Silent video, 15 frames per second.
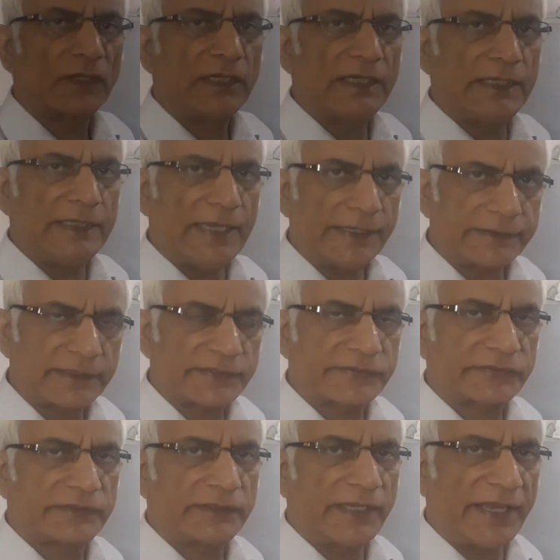
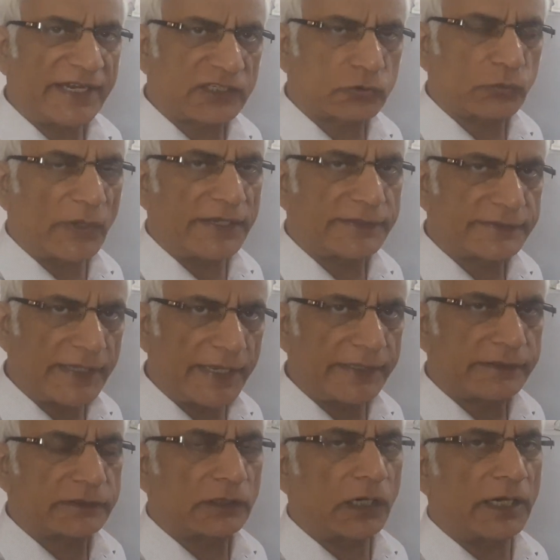letters x, y,
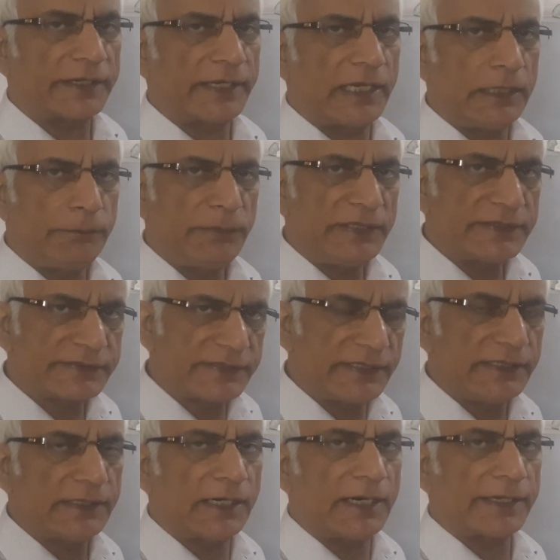z or a, b,
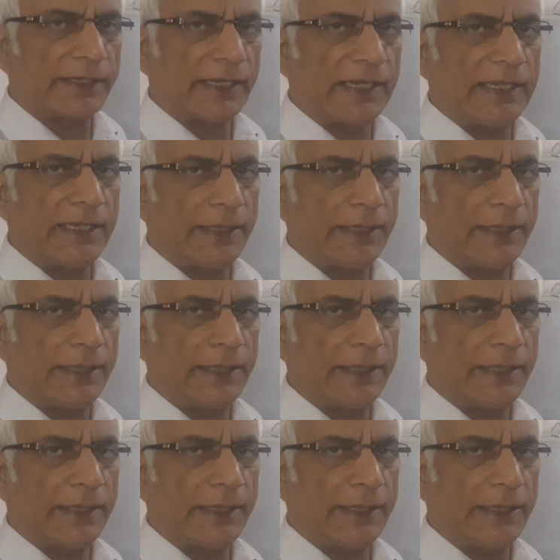c or l,